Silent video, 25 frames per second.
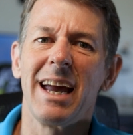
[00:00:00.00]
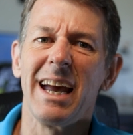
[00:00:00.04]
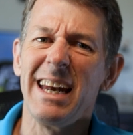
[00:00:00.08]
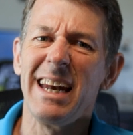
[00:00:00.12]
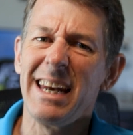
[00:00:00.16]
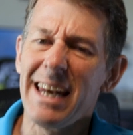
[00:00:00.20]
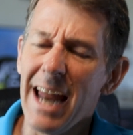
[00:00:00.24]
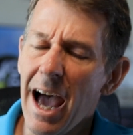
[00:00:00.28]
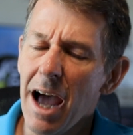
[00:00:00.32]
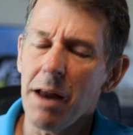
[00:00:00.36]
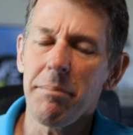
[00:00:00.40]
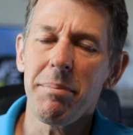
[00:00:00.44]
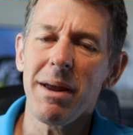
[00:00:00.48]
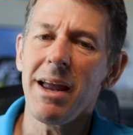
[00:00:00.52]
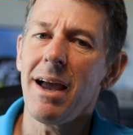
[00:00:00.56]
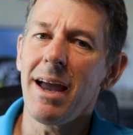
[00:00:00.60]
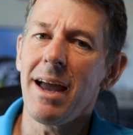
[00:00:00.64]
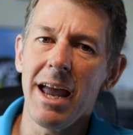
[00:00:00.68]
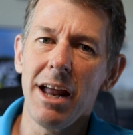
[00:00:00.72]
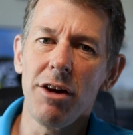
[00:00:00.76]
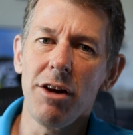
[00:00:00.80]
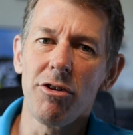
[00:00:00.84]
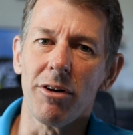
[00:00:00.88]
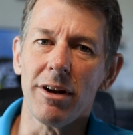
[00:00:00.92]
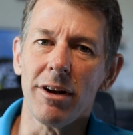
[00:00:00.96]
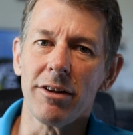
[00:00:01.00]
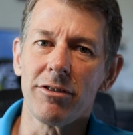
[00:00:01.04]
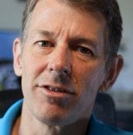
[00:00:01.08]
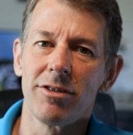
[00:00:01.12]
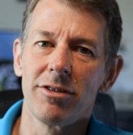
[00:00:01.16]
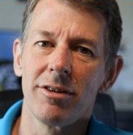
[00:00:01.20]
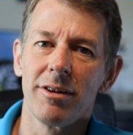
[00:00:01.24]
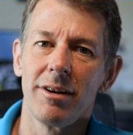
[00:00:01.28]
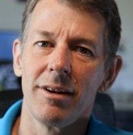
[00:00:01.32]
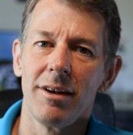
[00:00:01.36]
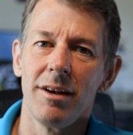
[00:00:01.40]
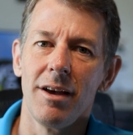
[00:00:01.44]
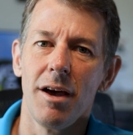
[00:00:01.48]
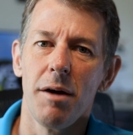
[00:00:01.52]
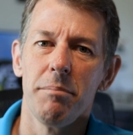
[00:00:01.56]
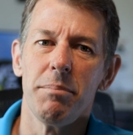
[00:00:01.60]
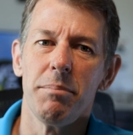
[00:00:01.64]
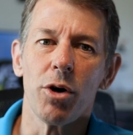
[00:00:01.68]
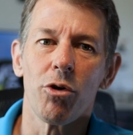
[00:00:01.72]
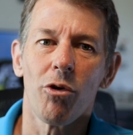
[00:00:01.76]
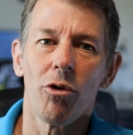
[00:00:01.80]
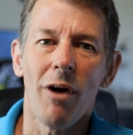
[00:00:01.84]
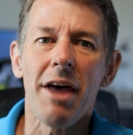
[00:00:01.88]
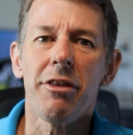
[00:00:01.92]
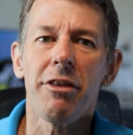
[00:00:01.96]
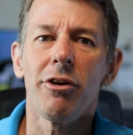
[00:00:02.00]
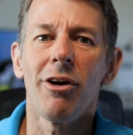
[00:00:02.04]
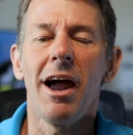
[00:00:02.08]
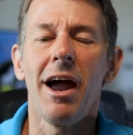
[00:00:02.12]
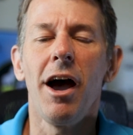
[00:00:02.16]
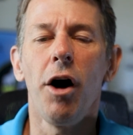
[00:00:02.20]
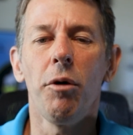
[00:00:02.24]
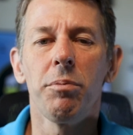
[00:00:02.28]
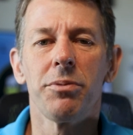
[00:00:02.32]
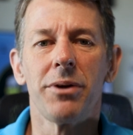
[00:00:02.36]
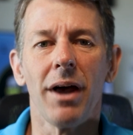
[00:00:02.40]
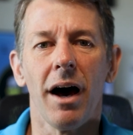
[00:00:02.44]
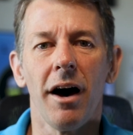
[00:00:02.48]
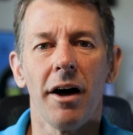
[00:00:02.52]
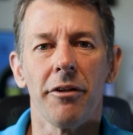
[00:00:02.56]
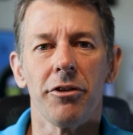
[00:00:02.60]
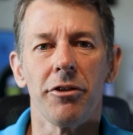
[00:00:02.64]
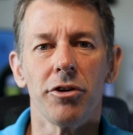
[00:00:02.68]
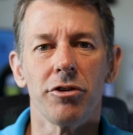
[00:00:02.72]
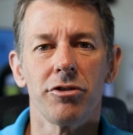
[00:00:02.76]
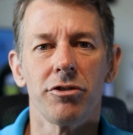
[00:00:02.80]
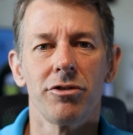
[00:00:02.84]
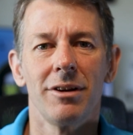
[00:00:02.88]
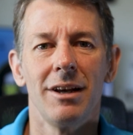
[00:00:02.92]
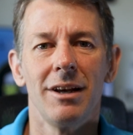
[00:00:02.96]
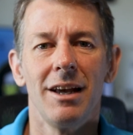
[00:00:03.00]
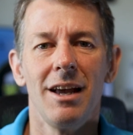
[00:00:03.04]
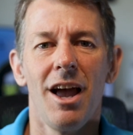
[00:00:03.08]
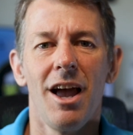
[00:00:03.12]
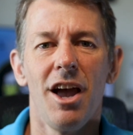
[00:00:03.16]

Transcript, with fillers: cannot be a hindrance, but rather a help to others.